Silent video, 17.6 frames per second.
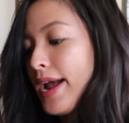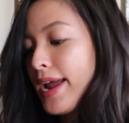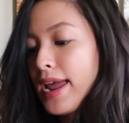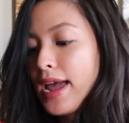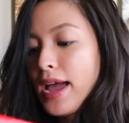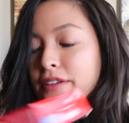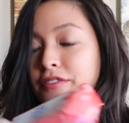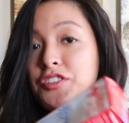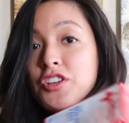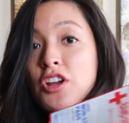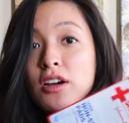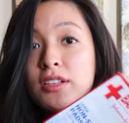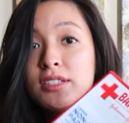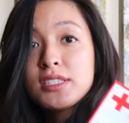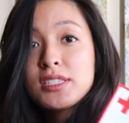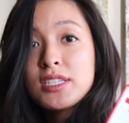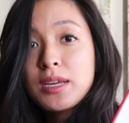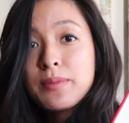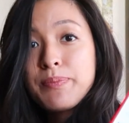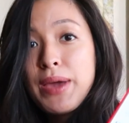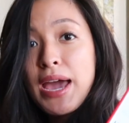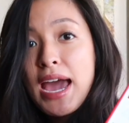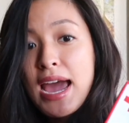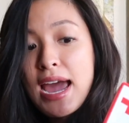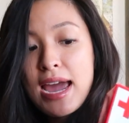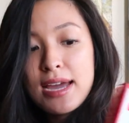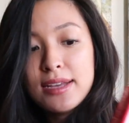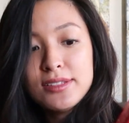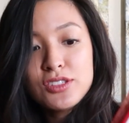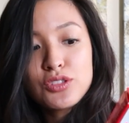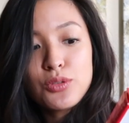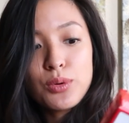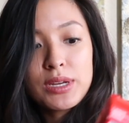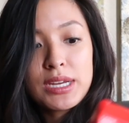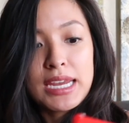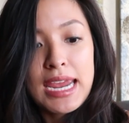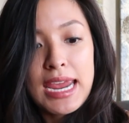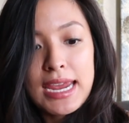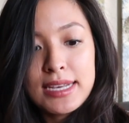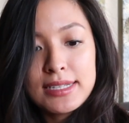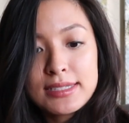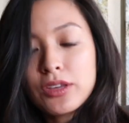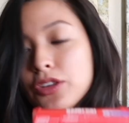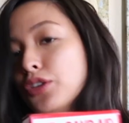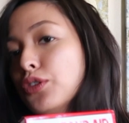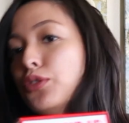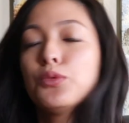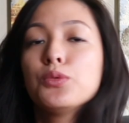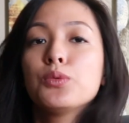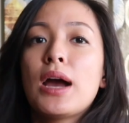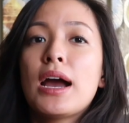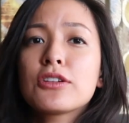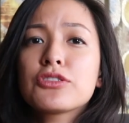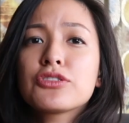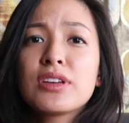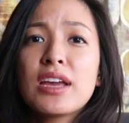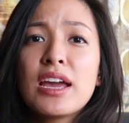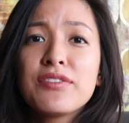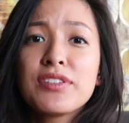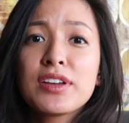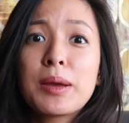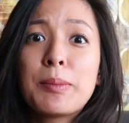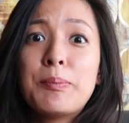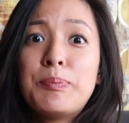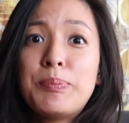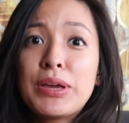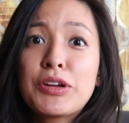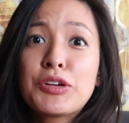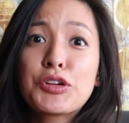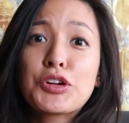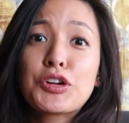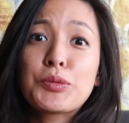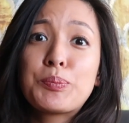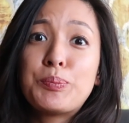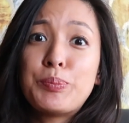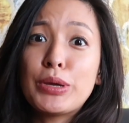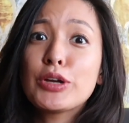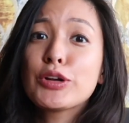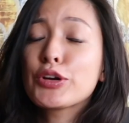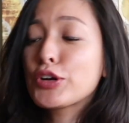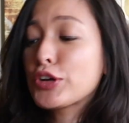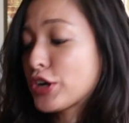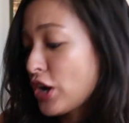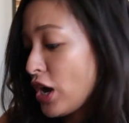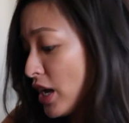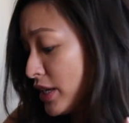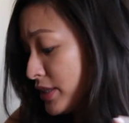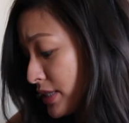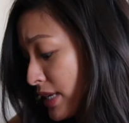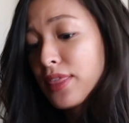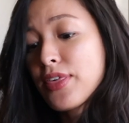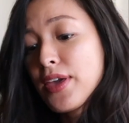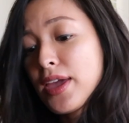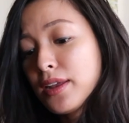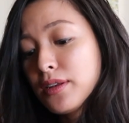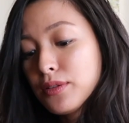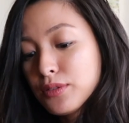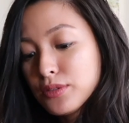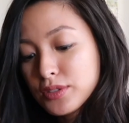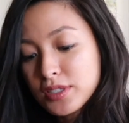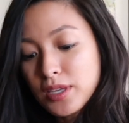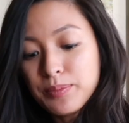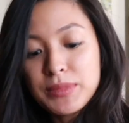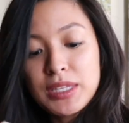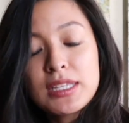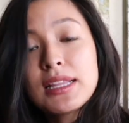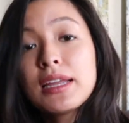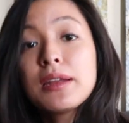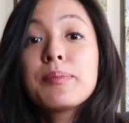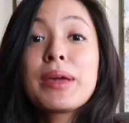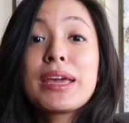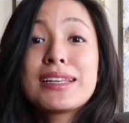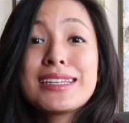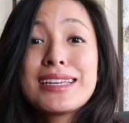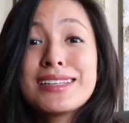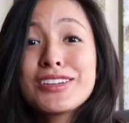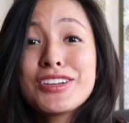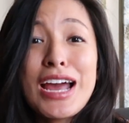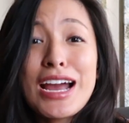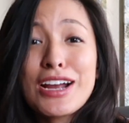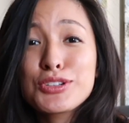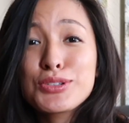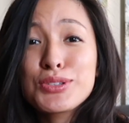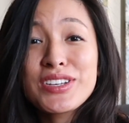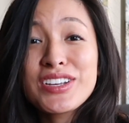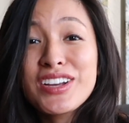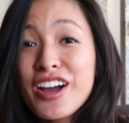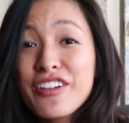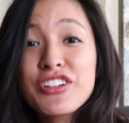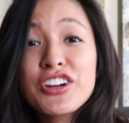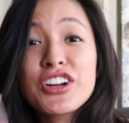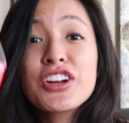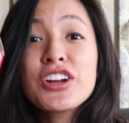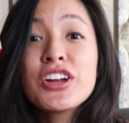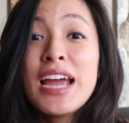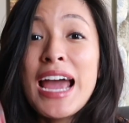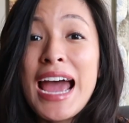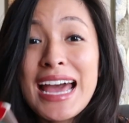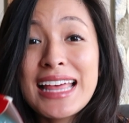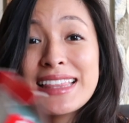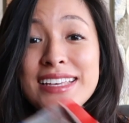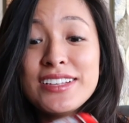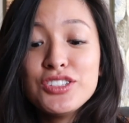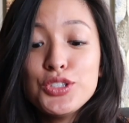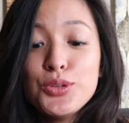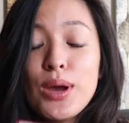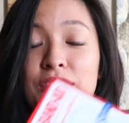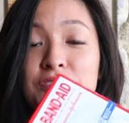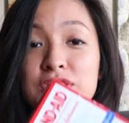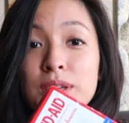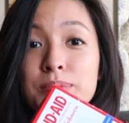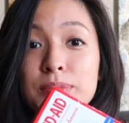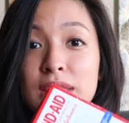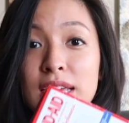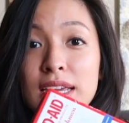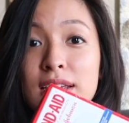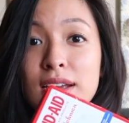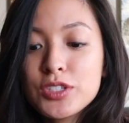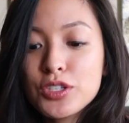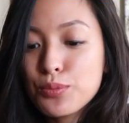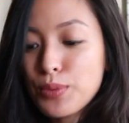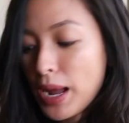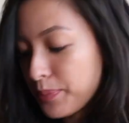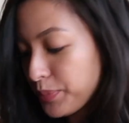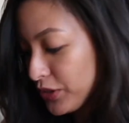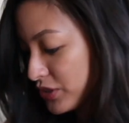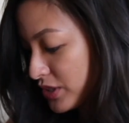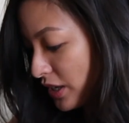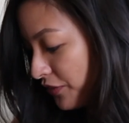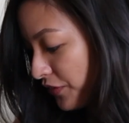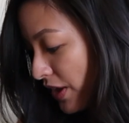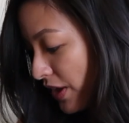have non-stick pads, so in case you actually have like a bigger cut than something that a band-aid could actually cover, at least you have something to wrap yourself